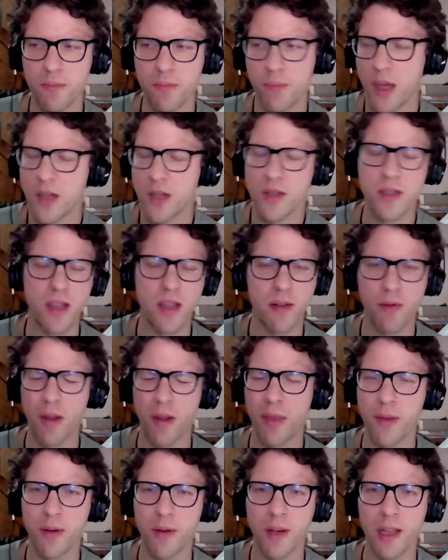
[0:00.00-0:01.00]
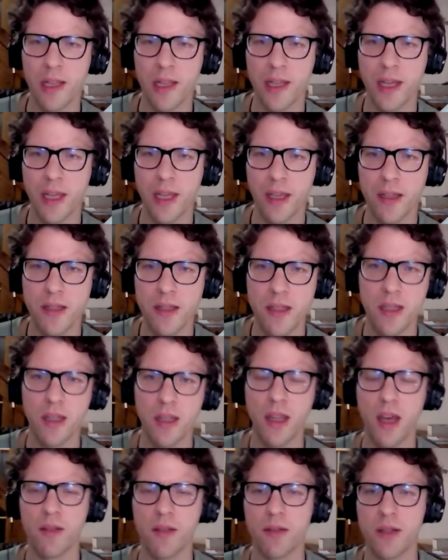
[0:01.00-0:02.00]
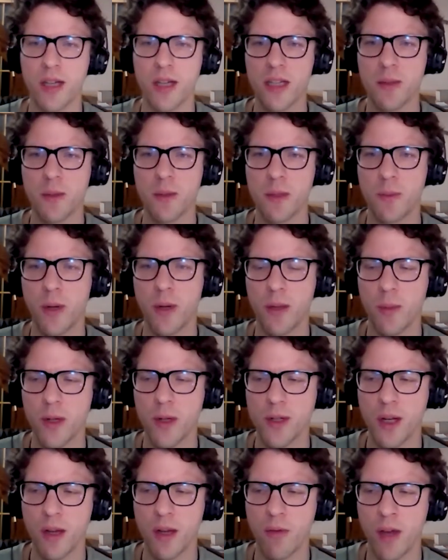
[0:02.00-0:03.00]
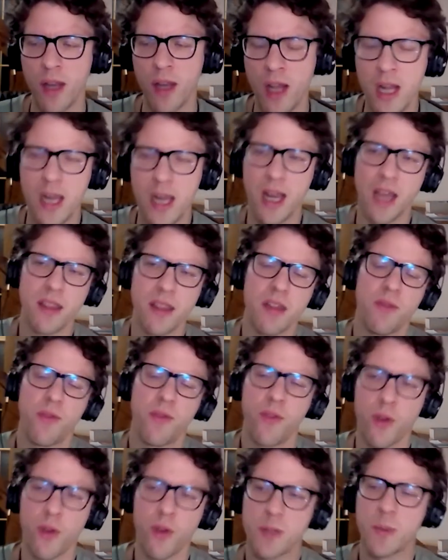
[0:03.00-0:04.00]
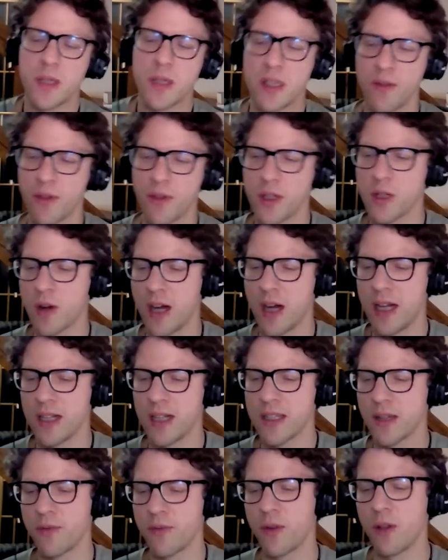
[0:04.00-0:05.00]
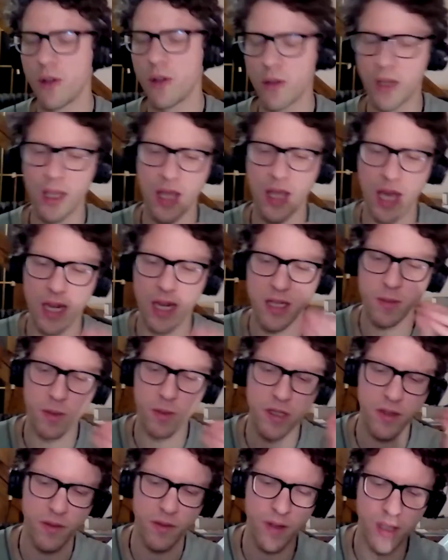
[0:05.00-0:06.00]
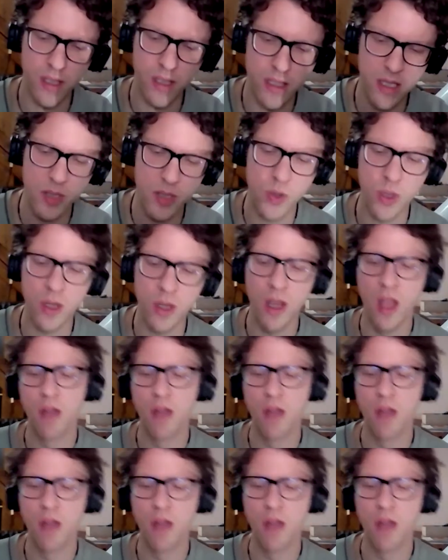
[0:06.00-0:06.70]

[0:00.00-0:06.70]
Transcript: patients that run through the clinic and see the advertisements, pretty much anyone. And then for specific trials, if you're looking at a specific condition